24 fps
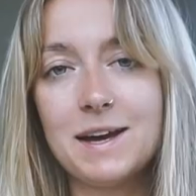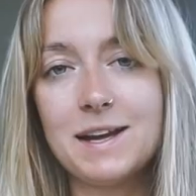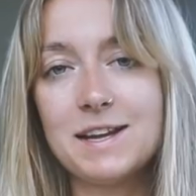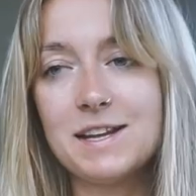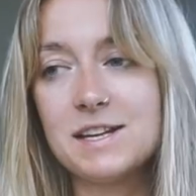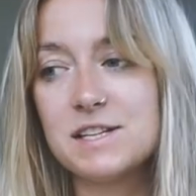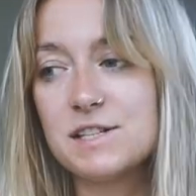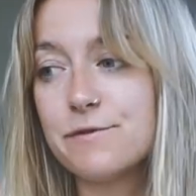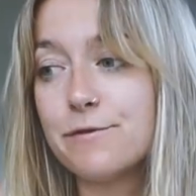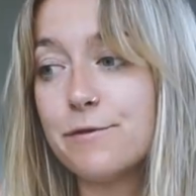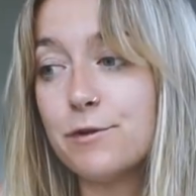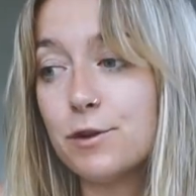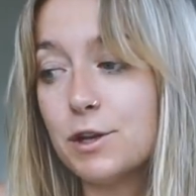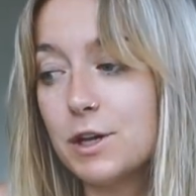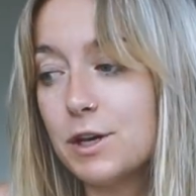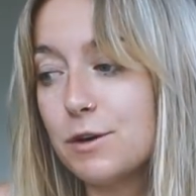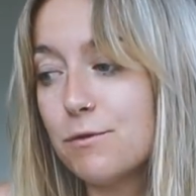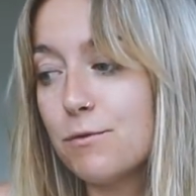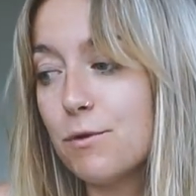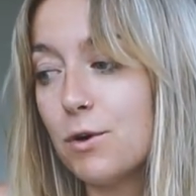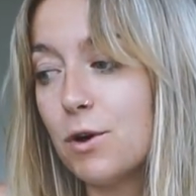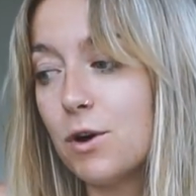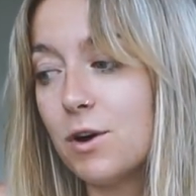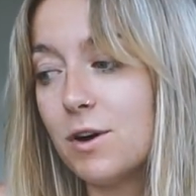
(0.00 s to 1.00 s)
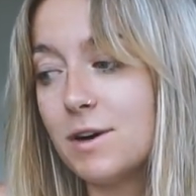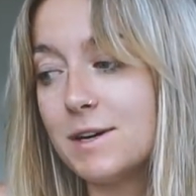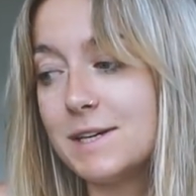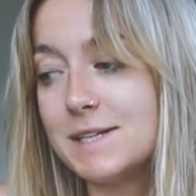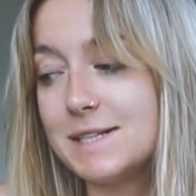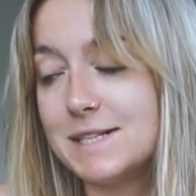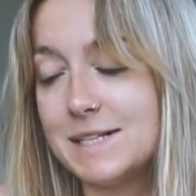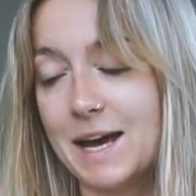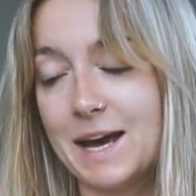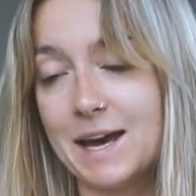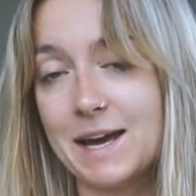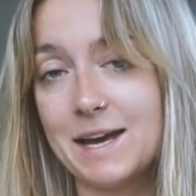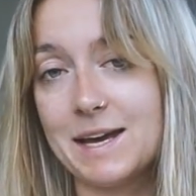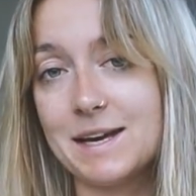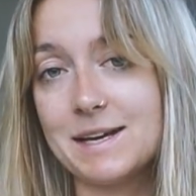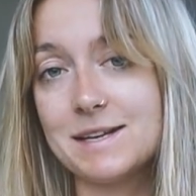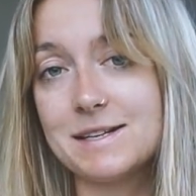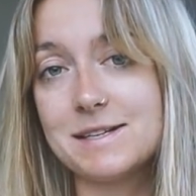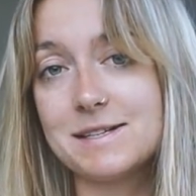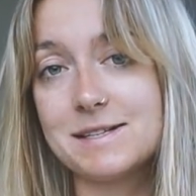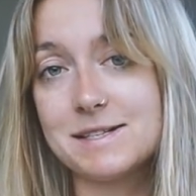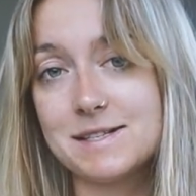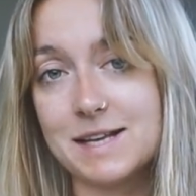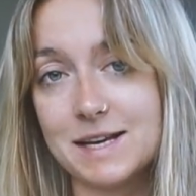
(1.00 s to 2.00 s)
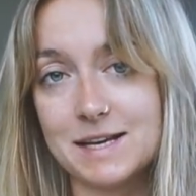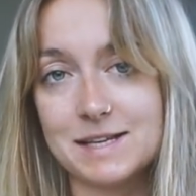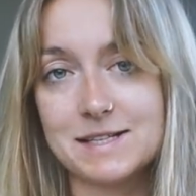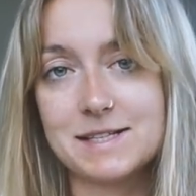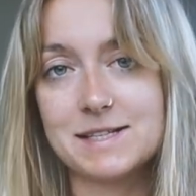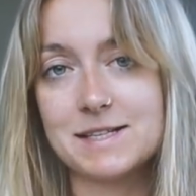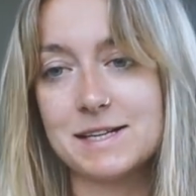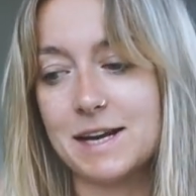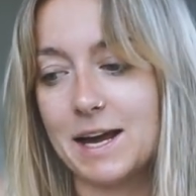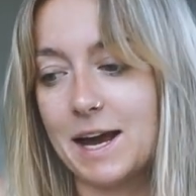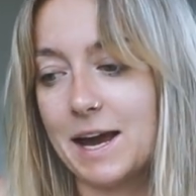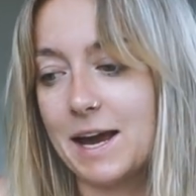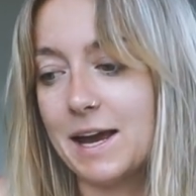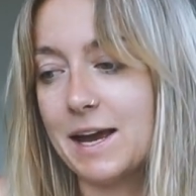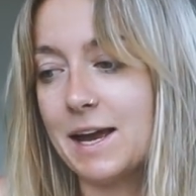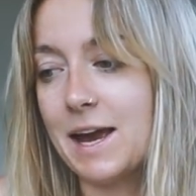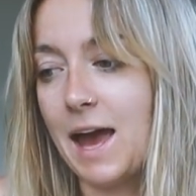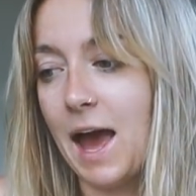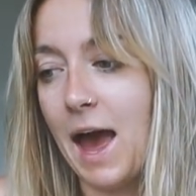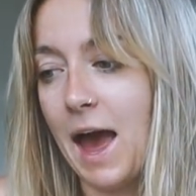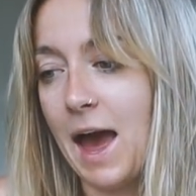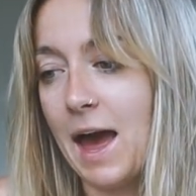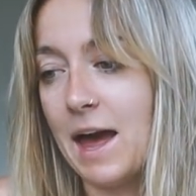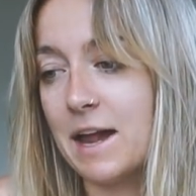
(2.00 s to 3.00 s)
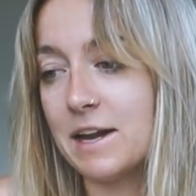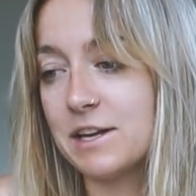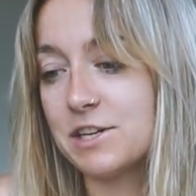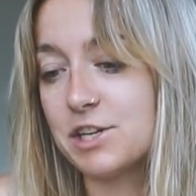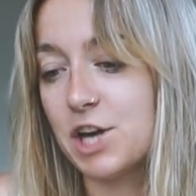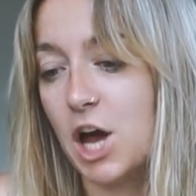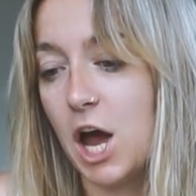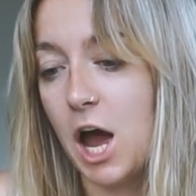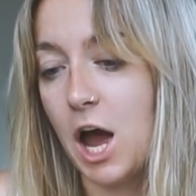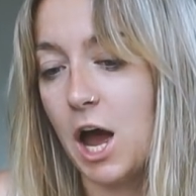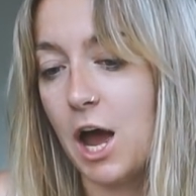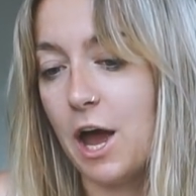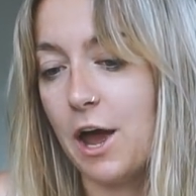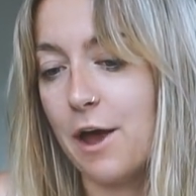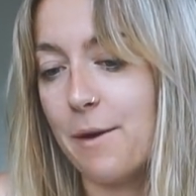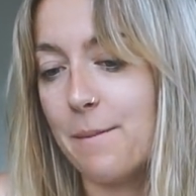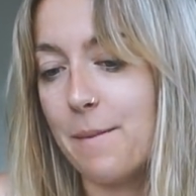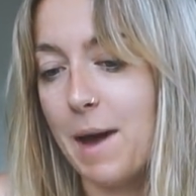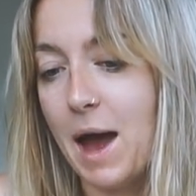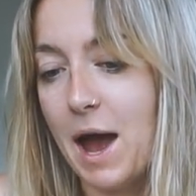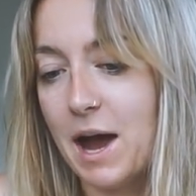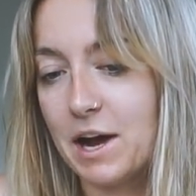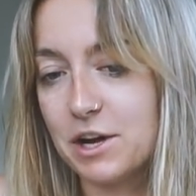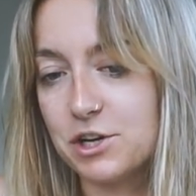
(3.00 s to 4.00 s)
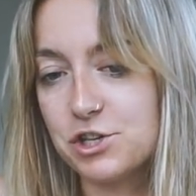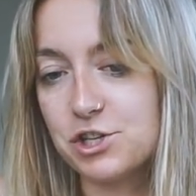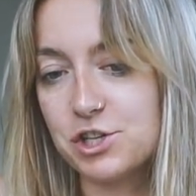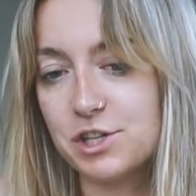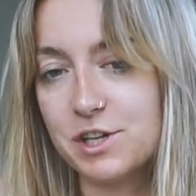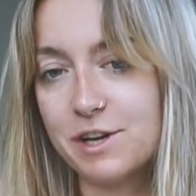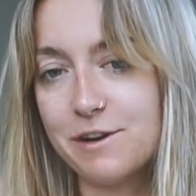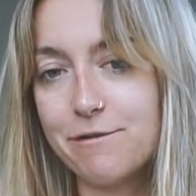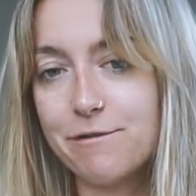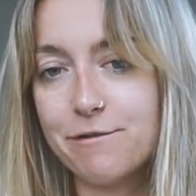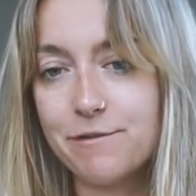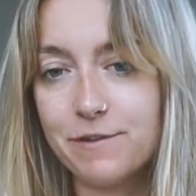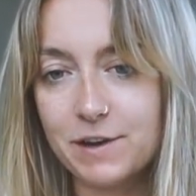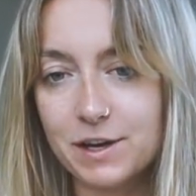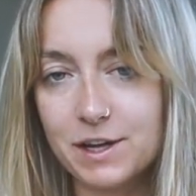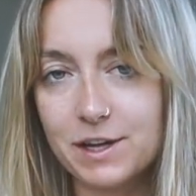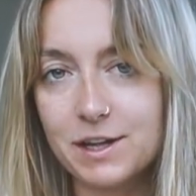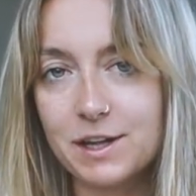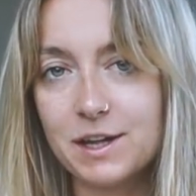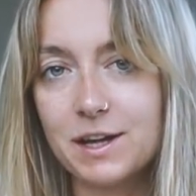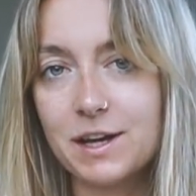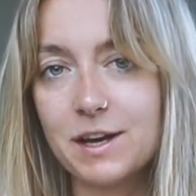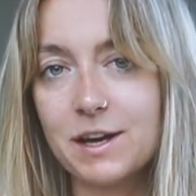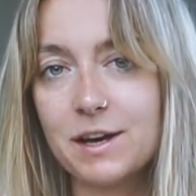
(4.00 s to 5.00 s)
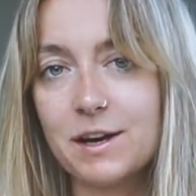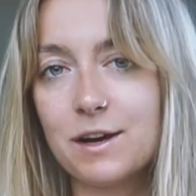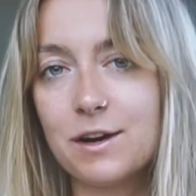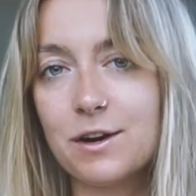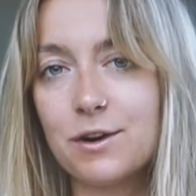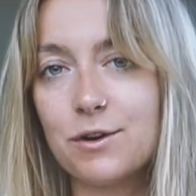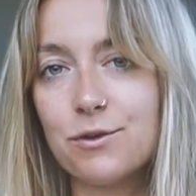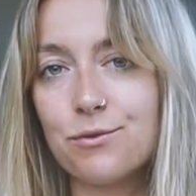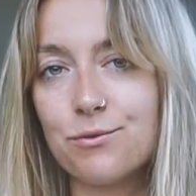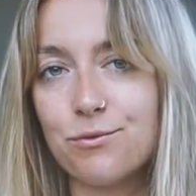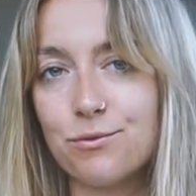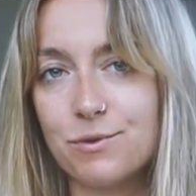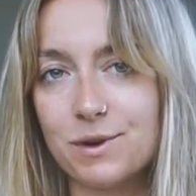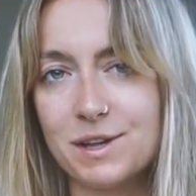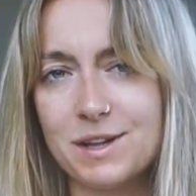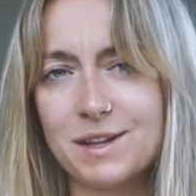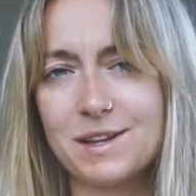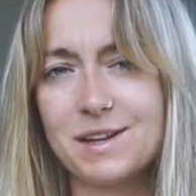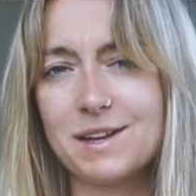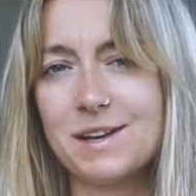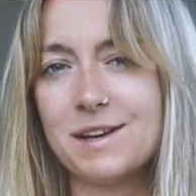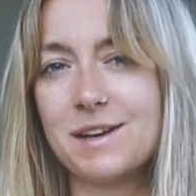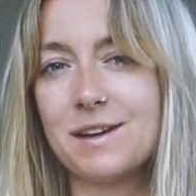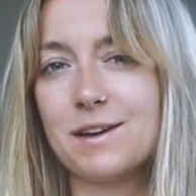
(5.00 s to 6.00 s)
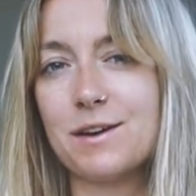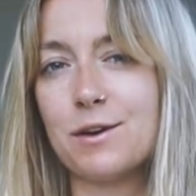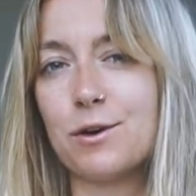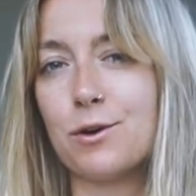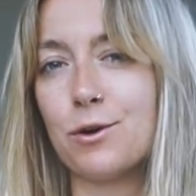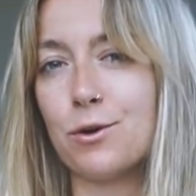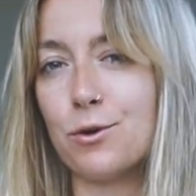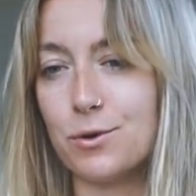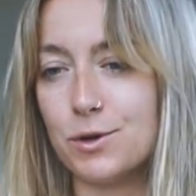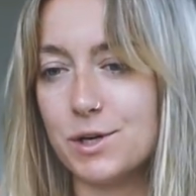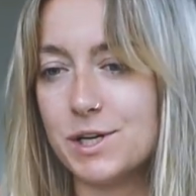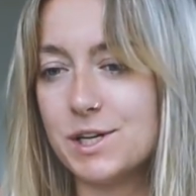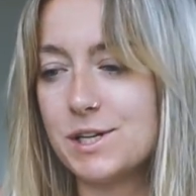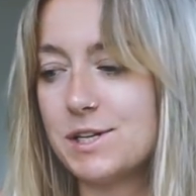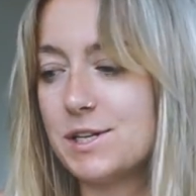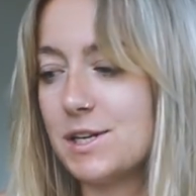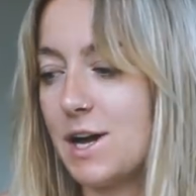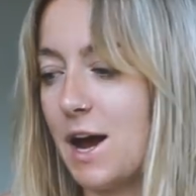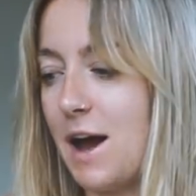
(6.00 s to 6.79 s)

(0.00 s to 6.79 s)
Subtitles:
It is fully raw day 6 today and I'm actually feeling really good.